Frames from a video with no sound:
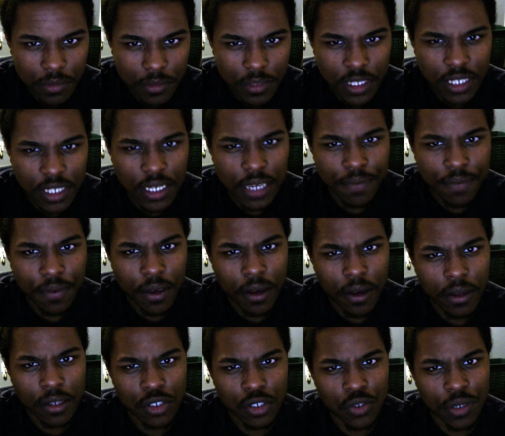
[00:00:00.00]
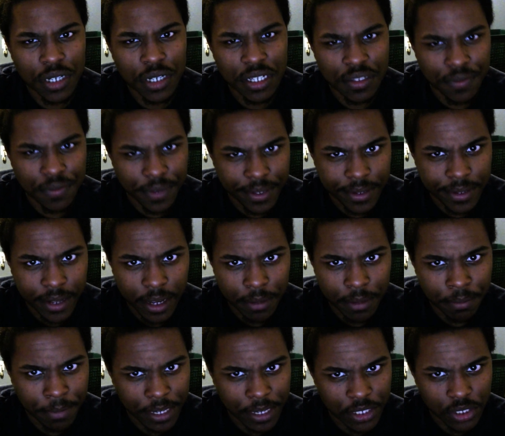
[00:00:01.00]
if y'all enjoyed this vlog,
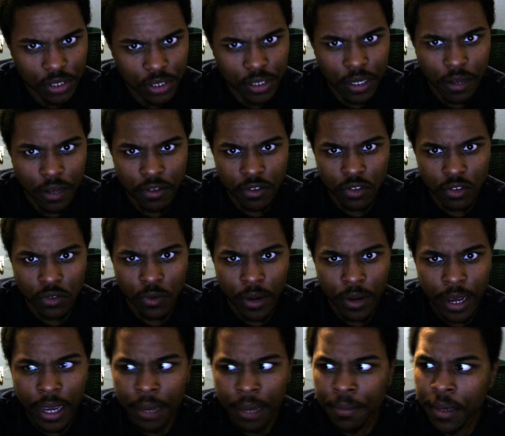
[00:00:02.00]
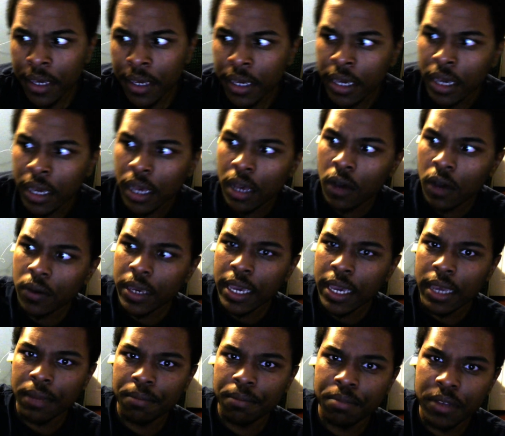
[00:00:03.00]
make sure y'all subscribe. Oh yeah,
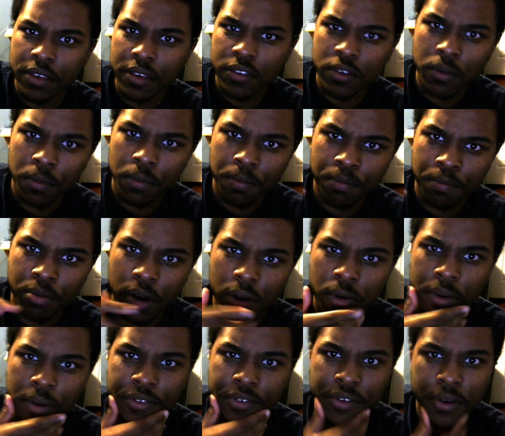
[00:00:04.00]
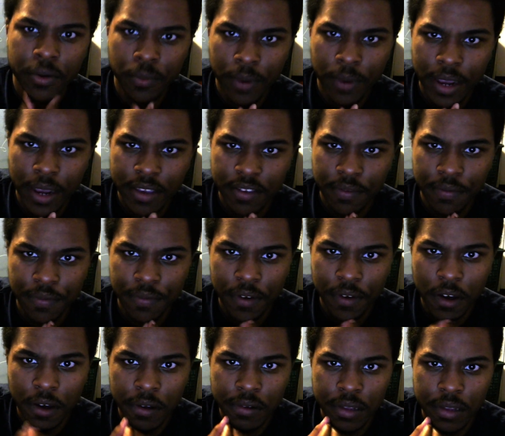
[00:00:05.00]
and plus the progress on the rise and
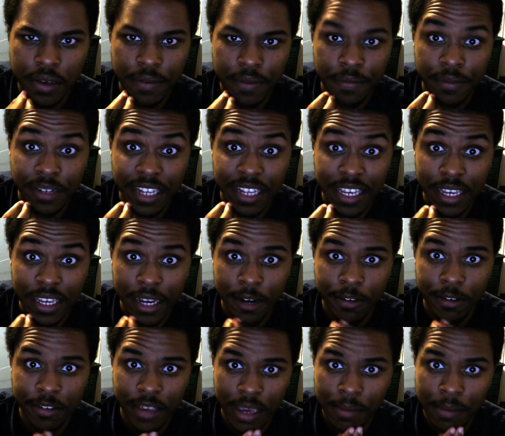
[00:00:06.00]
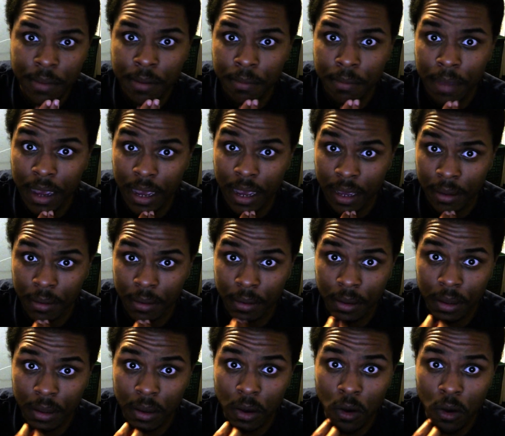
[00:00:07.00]
fall of Deke Entertainment, my
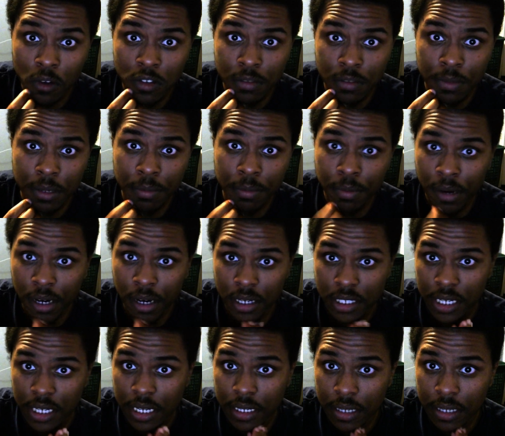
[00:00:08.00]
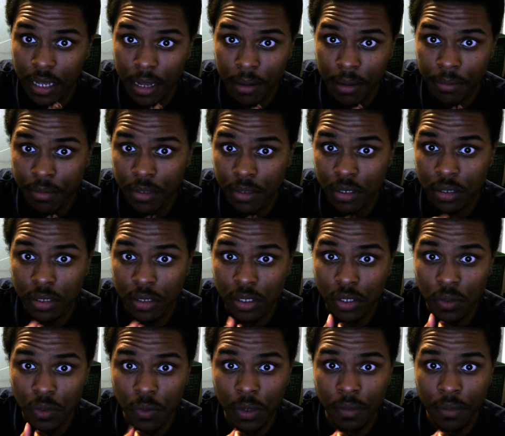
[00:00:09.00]
ultimate project I'm
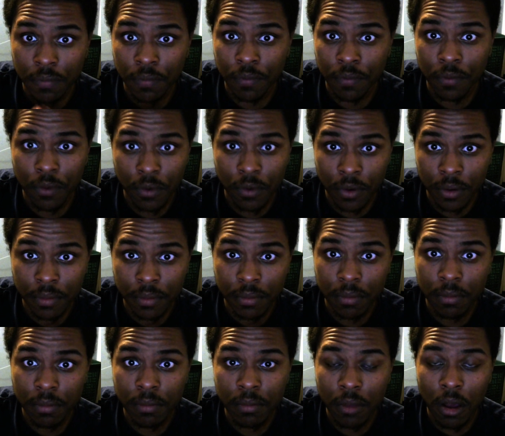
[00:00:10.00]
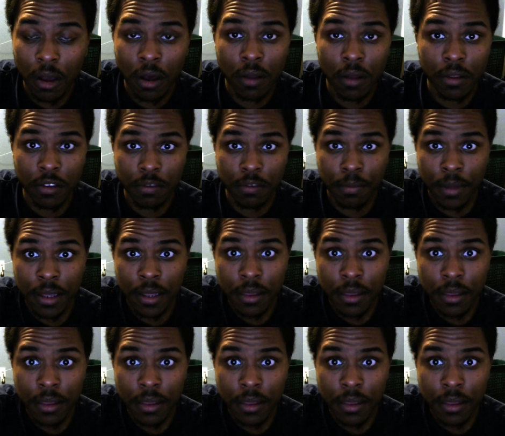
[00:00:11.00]
doing for all this month.